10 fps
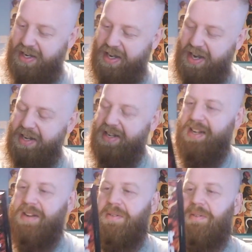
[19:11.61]
And
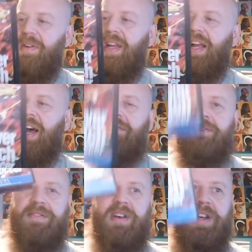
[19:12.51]
we have
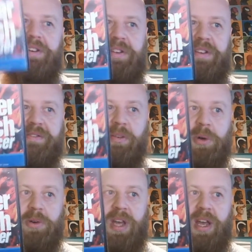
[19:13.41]
another
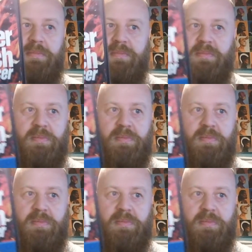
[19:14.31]
football game.